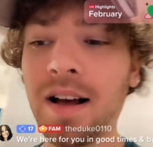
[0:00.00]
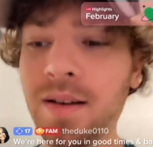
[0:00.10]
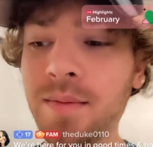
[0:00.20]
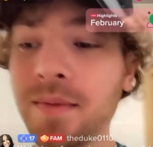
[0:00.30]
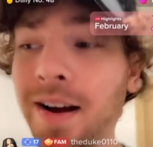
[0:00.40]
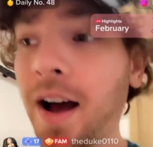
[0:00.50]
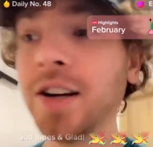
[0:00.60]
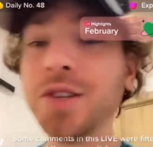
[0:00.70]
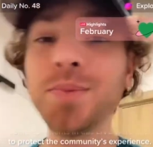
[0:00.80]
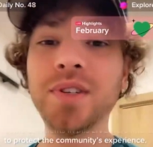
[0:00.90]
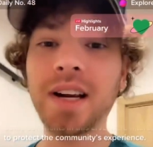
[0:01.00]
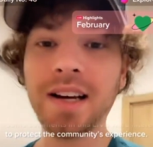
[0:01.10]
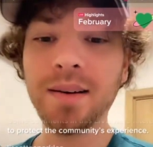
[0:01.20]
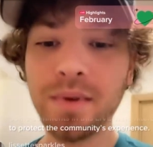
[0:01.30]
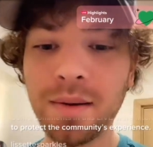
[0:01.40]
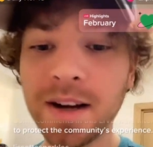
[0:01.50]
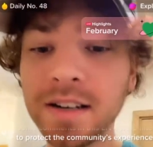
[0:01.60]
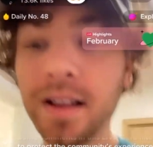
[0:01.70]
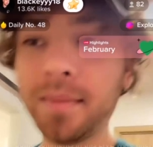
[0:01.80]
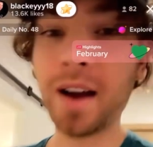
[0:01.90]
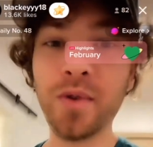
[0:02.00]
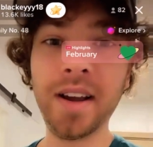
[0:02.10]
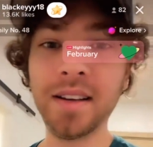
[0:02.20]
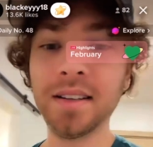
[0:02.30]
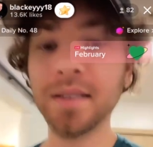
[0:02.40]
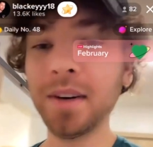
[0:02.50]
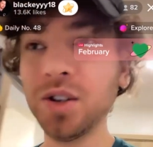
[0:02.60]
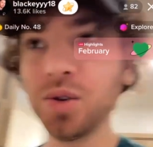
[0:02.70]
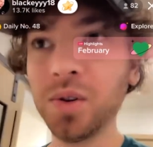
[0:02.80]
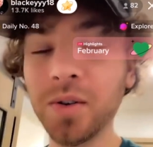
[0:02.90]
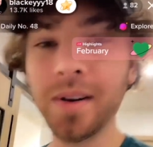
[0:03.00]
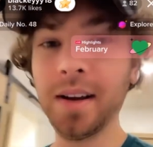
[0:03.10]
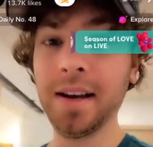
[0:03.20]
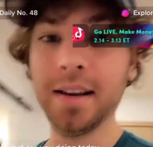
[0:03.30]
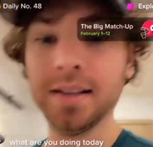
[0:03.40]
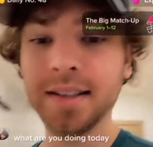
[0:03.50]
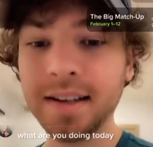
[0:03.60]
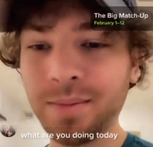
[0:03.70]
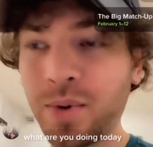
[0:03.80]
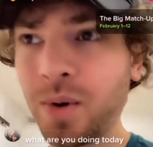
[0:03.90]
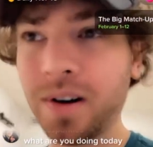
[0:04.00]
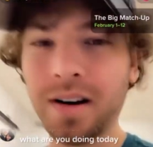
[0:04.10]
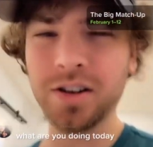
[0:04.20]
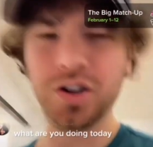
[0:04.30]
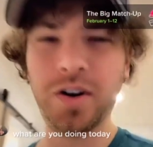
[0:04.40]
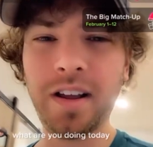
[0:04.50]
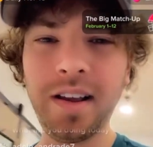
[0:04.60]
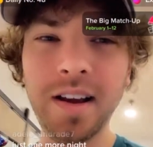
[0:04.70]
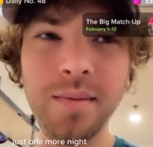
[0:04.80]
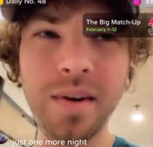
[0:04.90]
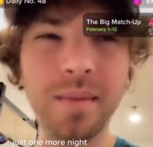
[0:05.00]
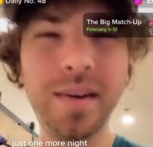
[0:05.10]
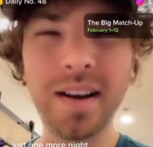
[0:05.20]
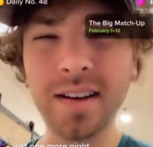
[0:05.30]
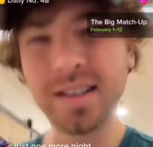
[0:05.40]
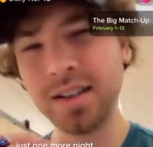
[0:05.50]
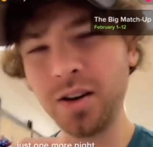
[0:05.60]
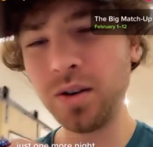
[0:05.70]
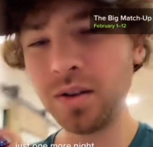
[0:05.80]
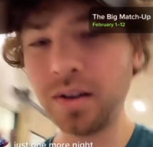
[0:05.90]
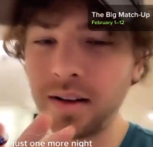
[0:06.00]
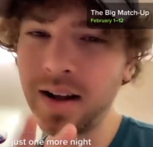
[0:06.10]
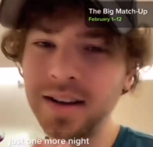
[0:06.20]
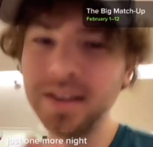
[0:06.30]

100% I can put on my like my rings and my jewelry in Singapore and Australia, but I'm like still